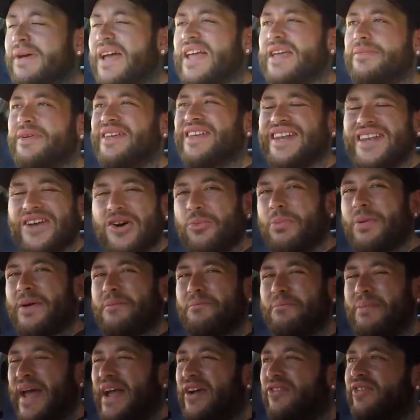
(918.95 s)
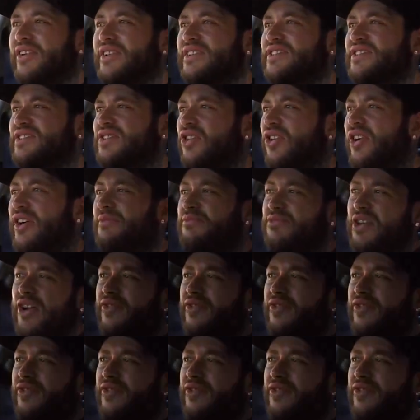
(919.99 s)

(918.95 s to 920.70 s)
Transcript: maybe a little bit better inside.